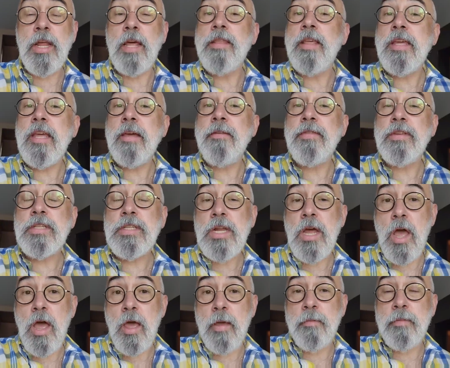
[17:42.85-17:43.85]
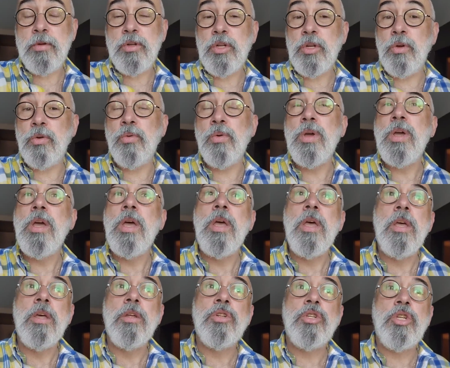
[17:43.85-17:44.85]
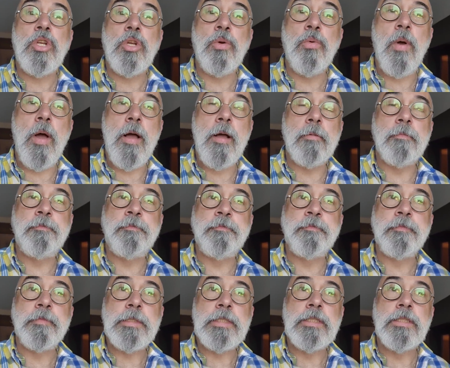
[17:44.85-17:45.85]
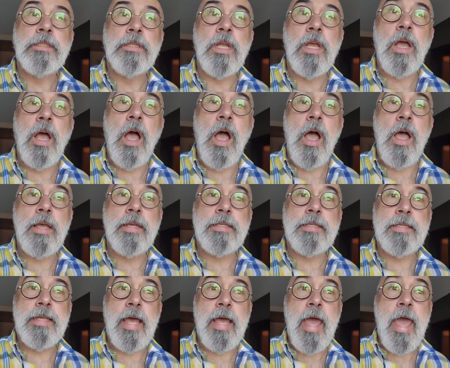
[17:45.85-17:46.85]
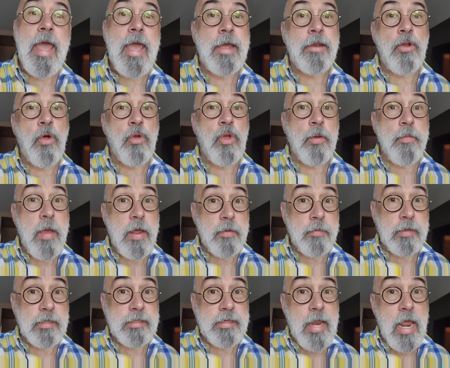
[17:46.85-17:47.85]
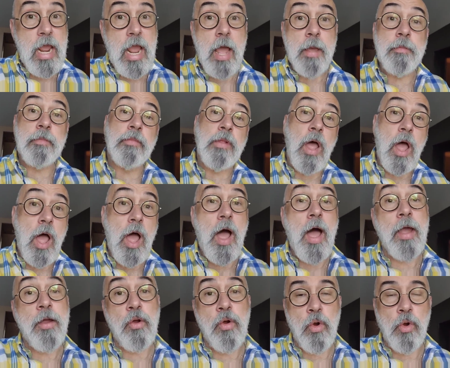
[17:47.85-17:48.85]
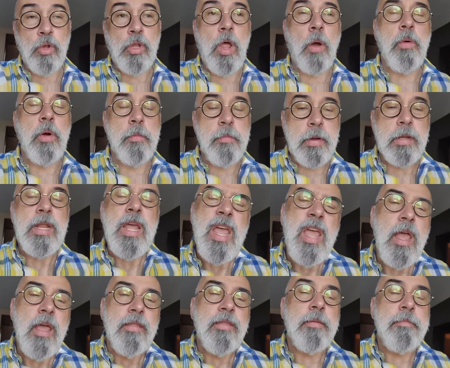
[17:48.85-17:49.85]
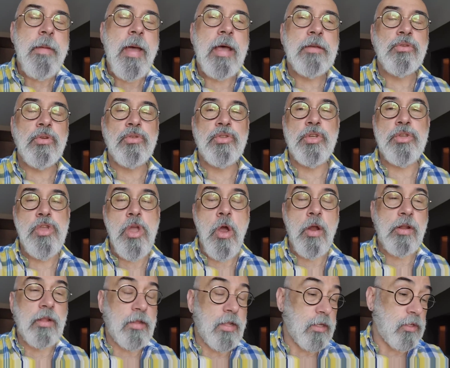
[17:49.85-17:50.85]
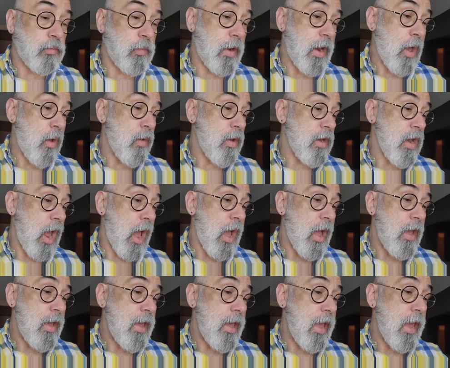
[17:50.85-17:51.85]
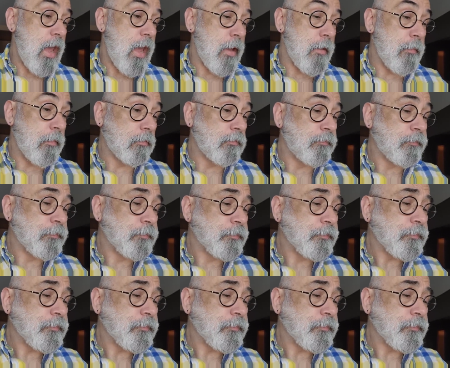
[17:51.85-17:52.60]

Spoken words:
And they give us time to say, hey, no, you made a mistake. I'm higher or lower. But the master seniority list went out. And I am,